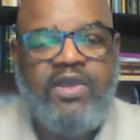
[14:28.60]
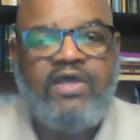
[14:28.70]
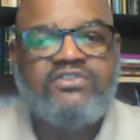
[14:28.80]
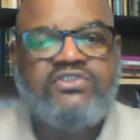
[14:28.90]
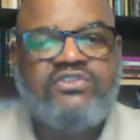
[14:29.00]
But
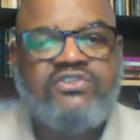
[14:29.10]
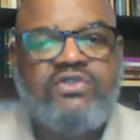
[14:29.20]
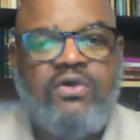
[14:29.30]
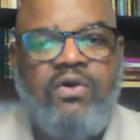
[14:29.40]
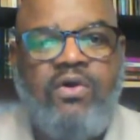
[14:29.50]
we
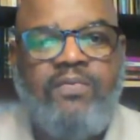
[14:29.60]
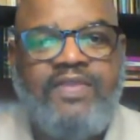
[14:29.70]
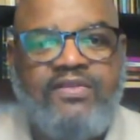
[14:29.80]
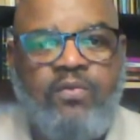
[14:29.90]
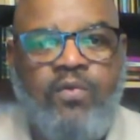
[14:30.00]
also hope
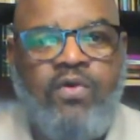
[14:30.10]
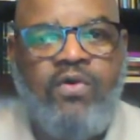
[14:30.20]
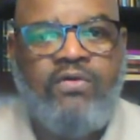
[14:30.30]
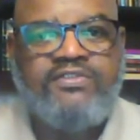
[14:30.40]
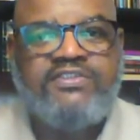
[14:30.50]
that the
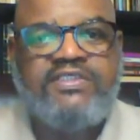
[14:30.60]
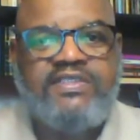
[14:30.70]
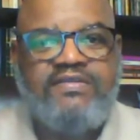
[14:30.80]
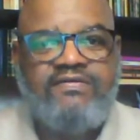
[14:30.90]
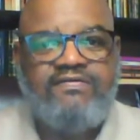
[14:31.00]
world
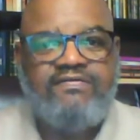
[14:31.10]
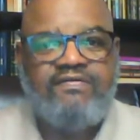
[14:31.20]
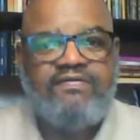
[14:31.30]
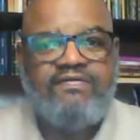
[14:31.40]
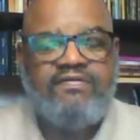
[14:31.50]

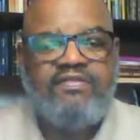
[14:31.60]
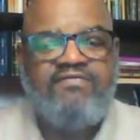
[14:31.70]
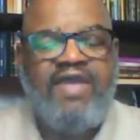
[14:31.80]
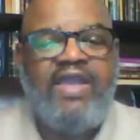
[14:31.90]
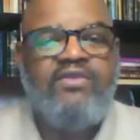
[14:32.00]
sees the
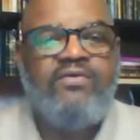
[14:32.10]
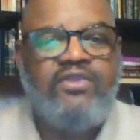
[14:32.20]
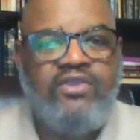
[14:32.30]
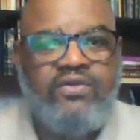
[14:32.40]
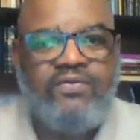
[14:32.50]
value
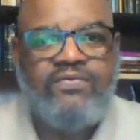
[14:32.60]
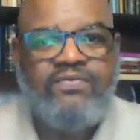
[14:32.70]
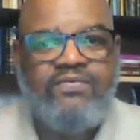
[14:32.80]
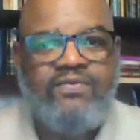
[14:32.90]
in you